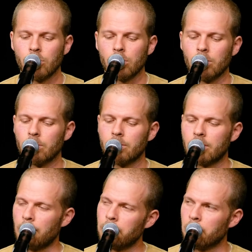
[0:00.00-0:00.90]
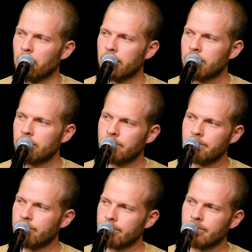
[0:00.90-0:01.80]
So step number one,
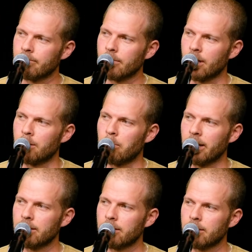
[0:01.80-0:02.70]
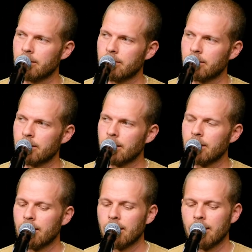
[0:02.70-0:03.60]
get depressed.
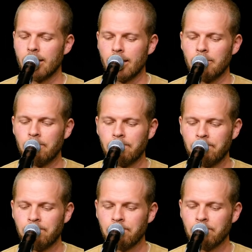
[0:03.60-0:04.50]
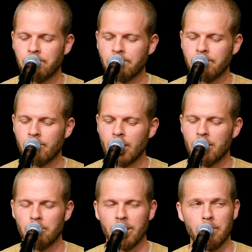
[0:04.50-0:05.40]

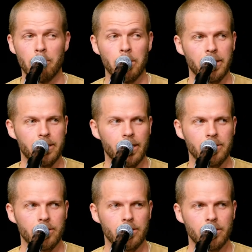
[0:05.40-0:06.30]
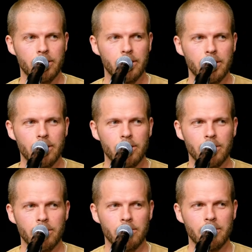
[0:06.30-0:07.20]
But I'm a multitasker.
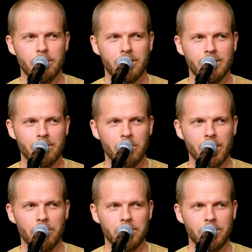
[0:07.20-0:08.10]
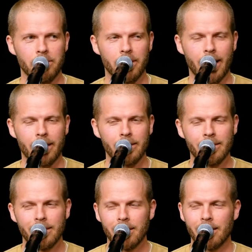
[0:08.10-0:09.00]
So while I was doing
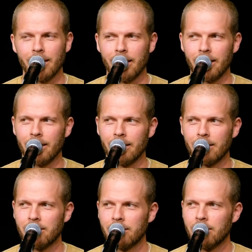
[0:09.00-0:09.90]
that, I